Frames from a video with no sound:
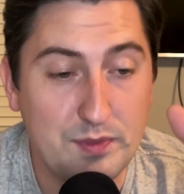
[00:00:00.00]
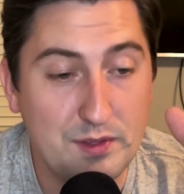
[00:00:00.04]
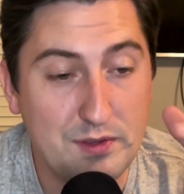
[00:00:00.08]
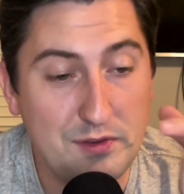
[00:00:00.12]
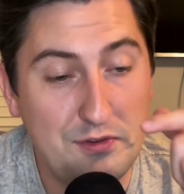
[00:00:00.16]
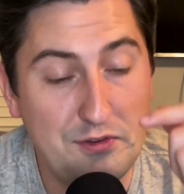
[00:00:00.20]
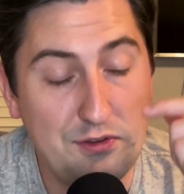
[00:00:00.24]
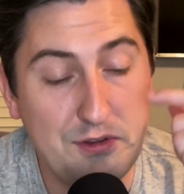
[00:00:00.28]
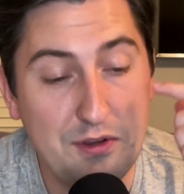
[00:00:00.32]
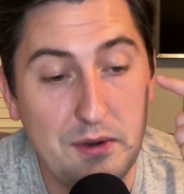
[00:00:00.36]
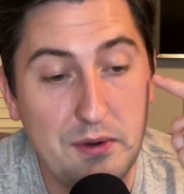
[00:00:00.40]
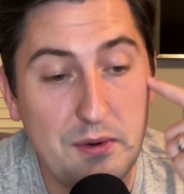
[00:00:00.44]

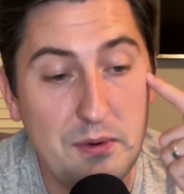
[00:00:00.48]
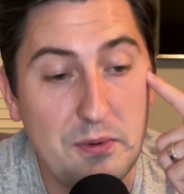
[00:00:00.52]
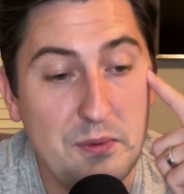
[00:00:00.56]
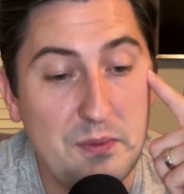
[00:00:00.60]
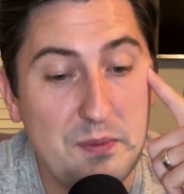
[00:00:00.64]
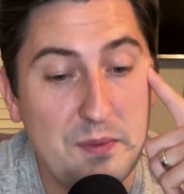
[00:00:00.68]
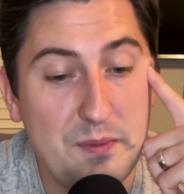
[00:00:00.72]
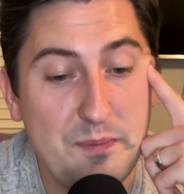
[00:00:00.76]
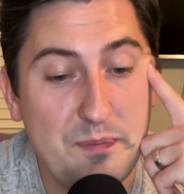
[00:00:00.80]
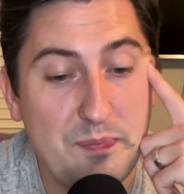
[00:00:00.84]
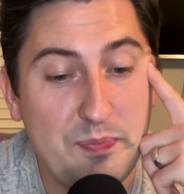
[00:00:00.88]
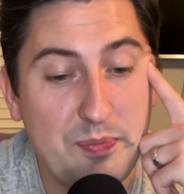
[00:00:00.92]

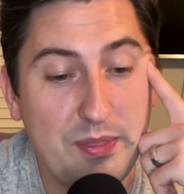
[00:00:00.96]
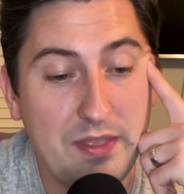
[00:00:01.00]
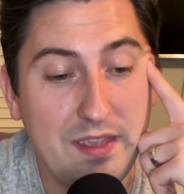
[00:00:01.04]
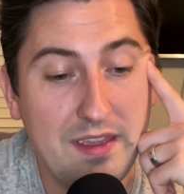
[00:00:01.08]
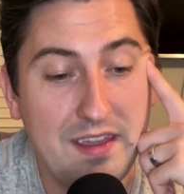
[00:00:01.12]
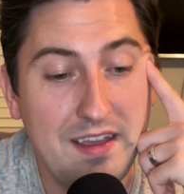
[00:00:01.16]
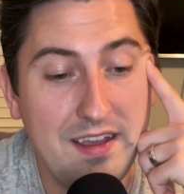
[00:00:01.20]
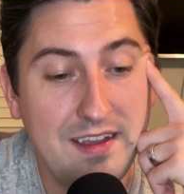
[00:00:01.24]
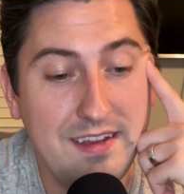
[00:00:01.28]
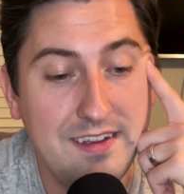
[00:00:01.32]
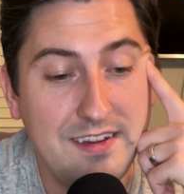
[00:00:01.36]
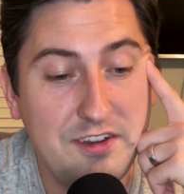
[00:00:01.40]
So
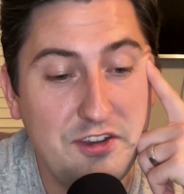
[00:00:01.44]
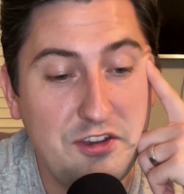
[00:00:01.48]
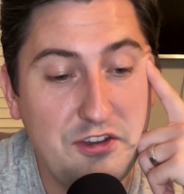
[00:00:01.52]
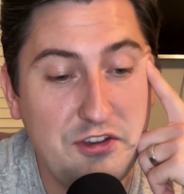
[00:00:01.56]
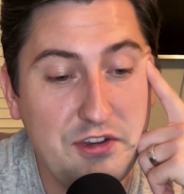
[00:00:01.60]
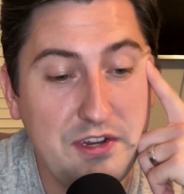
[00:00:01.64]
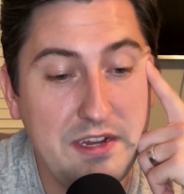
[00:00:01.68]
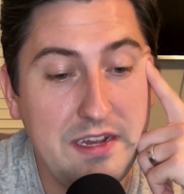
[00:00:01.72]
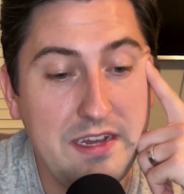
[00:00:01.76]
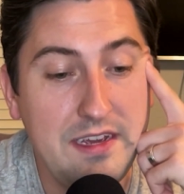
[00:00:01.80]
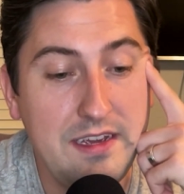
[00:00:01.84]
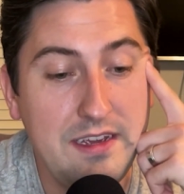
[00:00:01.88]

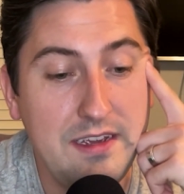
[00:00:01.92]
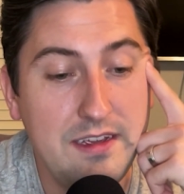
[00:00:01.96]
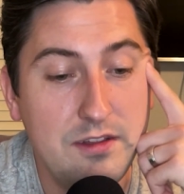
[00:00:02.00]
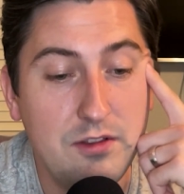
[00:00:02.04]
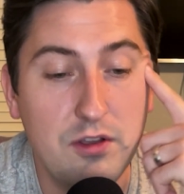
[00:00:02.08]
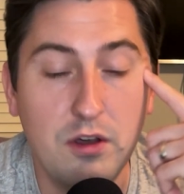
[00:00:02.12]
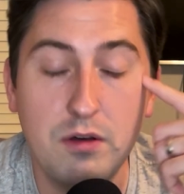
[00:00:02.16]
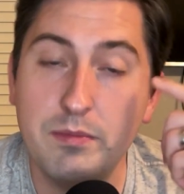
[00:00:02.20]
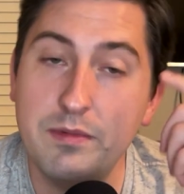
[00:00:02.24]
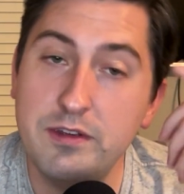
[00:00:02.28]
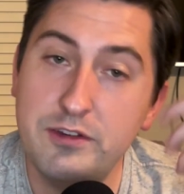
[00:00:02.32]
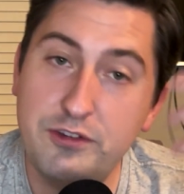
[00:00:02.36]
she
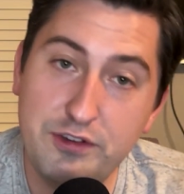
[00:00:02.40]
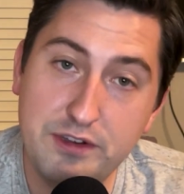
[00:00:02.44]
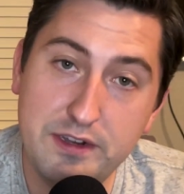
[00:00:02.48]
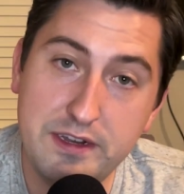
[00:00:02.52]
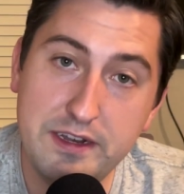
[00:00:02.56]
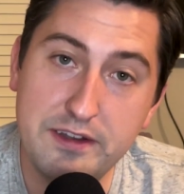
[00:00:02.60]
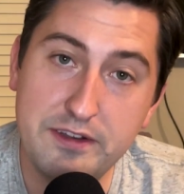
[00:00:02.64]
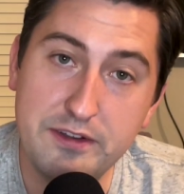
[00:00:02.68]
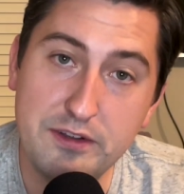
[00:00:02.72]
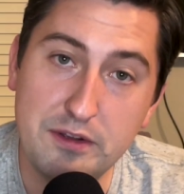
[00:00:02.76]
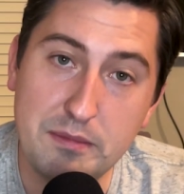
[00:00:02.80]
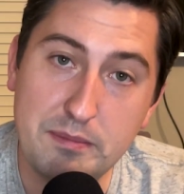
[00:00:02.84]
told me she
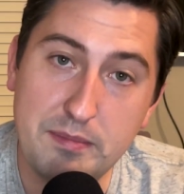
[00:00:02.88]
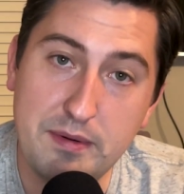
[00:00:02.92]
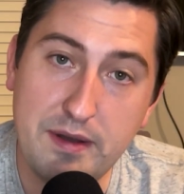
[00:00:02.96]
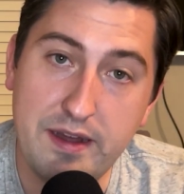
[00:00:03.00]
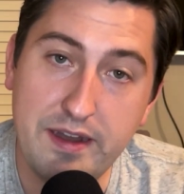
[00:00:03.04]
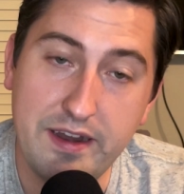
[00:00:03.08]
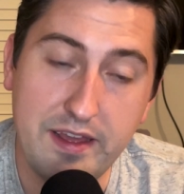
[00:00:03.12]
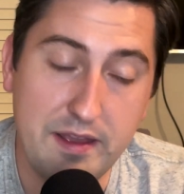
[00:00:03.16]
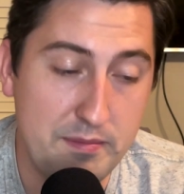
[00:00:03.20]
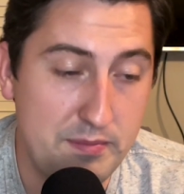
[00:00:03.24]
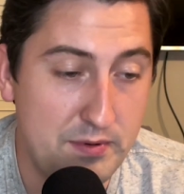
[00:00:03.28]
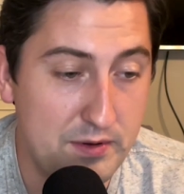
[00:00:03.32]
needed to go
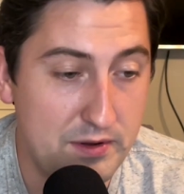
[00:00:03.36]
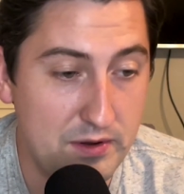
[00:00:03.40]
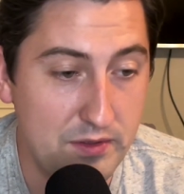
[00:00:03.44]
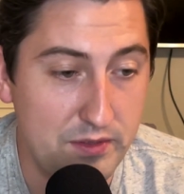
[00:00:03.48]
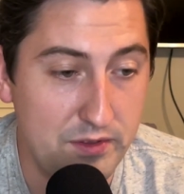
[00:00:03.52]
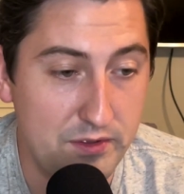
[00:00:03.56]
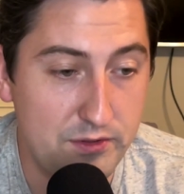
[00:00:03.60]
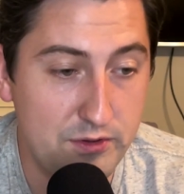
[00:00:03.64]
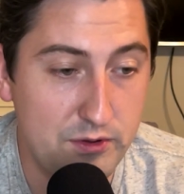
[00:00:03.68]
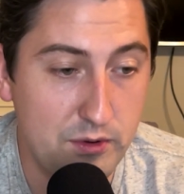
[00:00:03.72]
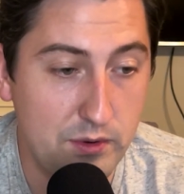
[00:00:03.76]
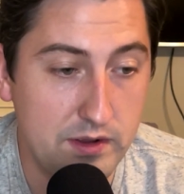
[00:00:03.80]
potty. I put her on
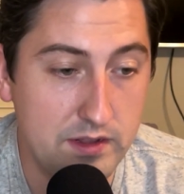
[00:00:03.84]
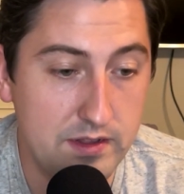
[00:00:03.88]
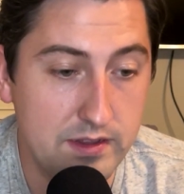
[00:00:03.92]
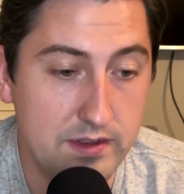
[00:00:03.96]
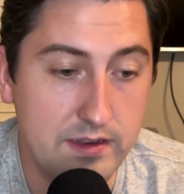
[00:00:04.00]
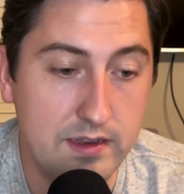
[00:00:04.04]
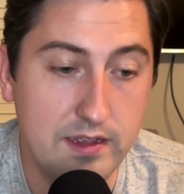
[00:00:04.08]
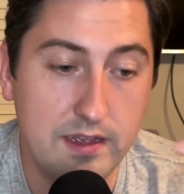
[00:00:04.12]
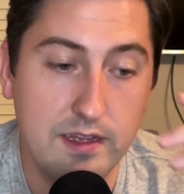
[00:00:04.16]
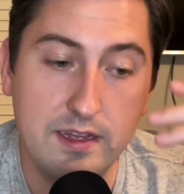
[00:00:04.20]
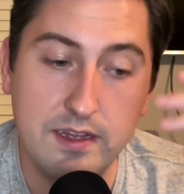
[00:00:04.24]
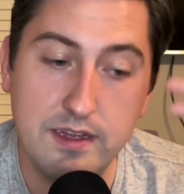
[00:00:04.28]
the toilet.